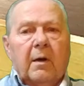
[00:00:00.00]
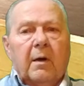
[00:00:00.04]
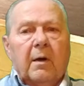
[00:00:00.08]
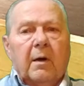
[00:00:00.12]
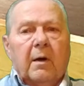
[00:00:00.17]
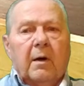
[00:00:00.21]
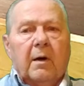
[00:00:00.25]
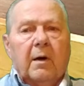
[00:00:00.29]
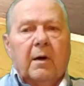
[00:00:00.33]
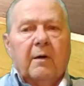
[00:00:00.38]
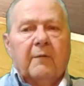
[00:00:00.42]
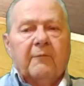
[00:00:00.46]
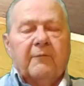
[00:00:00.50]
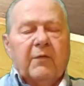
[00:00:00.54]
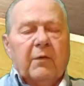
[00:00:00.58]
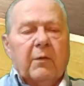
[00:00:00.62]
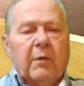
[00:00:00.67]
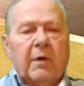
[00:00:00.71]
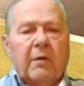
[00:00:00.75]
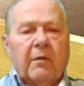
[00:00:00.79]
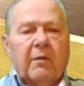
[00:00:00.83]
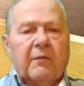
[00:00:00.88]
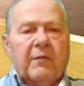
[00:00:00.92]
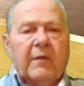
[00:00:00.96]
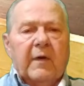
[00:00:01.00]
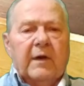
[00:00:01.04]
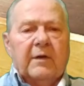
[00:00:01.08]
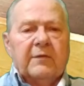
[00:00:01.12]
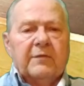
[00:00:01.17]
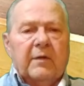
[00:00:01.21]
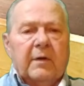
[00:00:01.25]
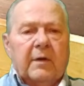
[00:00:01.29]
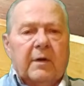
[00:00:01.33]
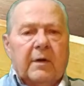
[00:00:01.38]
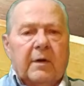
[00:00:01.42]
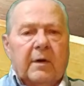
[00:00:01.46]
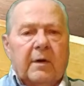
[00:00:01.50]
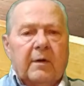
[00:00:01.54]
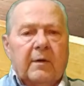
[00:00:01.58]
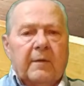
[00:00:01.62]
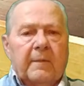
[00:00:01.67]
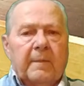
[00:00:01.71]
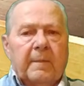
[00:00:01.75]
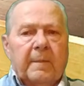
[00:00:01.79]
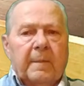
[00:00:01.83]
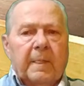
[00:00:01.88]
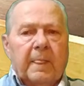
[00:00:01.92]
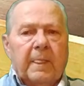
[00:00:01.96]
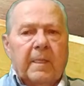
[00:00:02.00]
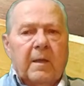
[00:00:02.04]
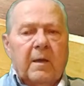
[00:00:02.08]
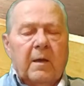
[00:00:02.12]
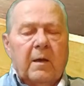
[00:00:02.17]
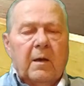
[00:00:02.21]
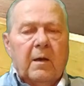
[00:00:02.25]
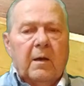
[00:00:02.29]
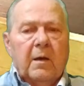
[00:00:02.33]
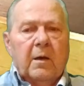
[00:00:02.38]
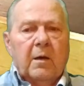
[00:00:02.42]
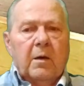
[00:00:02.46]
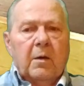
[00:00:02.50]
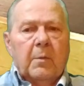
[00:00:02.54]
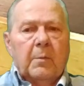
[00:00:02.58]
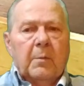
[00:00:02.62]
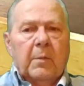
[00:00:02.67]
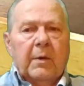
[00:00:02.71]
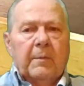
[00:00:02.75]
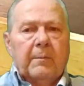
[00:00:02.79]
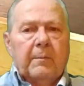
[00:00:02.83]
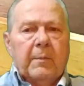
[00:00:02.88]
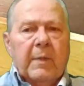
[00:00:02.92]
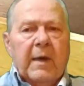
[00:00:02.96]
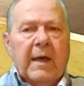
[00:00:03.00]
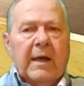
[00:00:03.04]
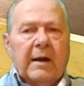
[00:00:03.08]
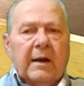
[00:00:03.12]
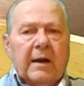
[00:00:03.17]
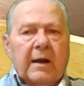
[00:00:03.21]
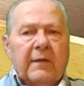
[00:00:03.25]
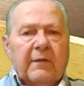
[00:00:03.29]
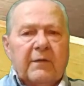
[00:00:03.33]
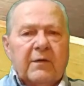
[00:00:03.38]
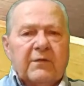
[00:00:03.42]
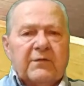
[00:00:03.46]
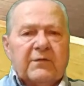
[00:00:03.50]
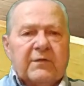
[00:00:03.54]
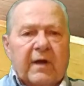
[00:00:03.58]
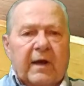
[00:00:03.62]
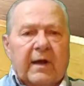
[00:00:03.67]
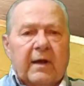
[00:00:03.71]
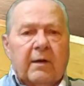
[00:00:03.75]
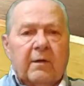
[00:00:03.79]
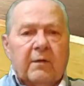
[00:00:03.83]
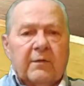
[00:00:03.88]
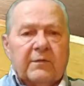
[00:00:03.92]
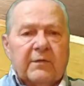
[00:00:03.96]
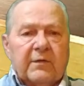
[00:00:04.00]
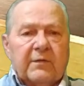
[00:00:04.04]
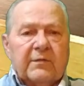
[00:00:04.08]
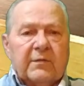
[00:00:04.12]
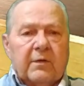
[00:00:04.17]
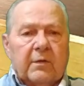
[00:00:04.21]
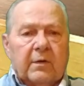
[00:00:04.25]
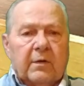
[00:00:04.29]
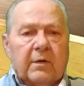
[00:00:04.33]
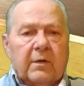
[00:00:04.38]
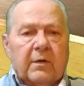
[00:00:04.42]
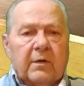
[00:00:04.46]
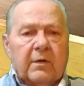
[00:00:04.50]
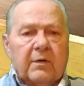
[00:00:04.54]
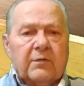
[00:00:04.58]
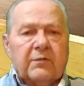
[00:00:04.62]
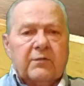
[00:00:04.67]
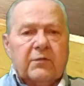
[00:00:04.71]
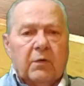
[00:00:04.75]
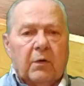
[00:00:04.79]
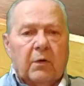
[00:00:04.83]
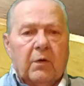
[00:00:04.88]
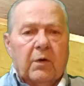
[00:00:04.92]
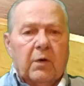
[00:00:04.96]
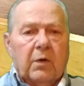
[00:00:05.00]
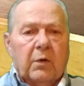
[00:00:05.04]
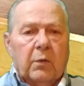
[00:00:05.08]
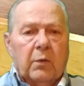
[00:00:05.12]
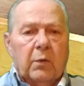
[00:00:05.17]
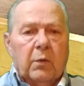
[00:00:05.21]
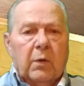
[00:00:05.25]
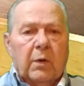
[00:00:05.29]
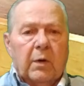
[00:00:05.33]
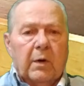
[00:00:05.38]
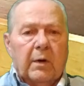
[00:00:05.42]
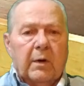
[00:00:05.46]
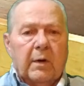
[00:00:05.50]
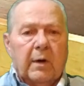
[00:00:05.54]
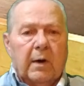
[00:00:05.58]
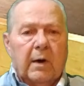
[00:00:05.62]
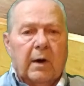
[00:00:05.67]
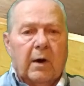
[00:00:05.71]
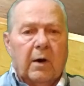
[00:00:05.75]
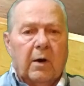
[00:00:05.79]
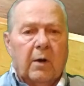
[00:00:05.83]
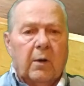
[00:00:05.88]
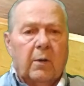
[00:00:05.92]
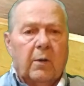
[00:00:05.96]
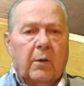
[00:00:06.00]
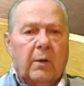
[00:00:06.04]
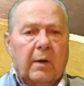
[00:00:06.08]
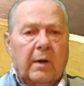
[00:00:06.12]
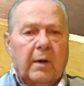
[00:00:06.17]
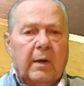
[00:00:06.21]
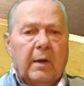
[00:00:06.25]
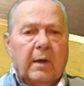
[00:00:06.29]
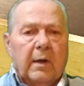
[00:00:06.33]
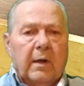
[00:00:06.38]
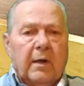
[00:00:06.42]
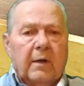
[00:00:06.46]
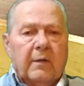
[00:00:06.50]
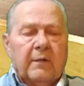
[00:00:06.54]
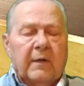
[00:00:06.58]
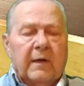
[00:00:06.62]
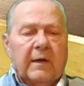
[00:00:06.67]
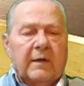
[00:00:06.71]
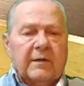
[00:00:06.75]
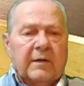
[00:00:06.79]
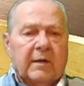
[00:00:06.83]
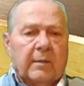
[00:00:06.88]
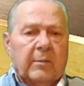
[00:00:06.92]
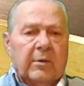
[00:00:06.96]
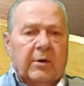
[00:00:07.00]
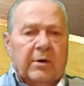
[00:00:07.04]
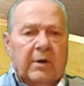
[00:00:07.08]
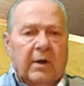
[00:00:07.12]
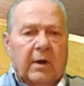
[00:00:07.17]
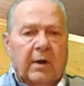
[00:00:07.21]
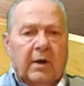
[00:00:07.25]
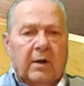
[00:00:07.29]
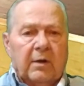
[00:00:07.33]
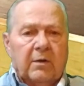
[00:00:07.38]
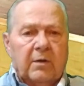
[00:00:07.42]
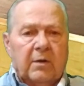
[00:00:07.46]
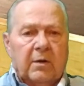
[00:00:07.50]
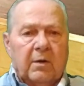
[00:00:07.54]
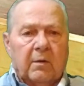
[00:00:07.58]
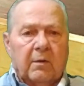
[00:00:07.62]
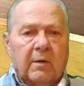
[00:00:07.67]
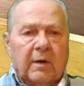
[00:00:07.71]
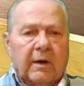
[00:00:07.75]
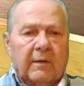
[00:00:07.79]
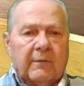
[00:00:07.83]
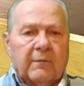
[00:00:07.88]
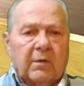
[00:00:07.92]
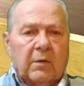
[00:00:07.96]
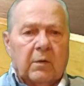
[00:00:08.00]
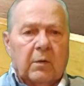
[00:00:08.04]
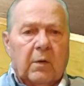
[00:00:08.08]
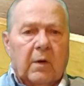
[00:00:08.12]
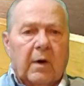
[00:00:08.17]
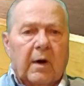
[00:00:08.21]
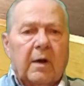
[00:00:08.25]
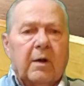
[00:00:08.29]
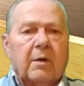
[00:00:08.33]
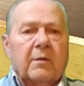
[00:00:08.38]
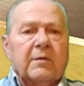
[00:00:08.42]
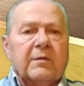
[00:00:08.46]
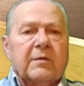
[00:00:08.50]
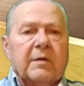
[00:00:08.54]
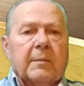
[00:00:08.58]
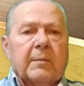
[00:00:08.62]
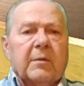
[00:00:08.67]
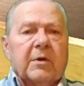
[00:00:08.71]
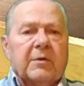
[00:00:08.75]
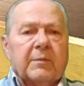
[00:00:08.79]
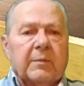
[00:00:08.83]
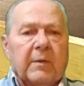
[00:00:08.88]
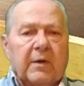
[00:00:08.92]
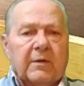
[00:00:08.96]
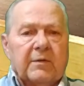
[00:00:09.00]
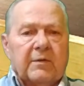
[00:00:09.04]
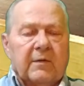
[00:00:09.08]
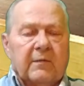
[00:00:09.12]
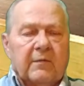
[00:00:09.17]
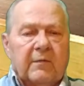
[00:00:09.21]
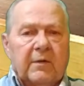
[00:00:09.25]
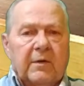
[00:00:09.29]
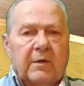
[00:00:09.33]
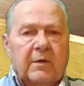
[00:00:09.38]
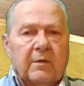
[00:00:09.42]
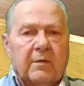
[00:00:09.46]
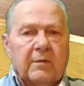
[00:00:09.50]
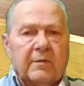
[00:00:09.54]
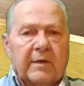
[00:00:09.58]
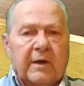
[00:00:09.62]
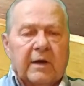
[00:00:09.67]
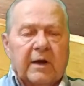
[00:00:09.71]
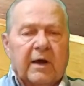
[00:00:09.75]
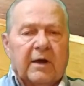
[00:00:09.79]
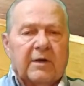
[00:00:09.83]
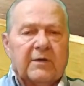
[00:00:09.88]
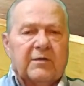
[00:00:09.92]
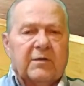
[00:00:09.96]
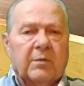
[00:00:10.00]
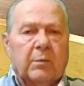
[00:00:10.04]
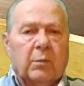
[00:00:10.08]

A few other things in there. But mainly this channel is just going to show you how things can be done. You don't have to go hire some expensive deals. I got some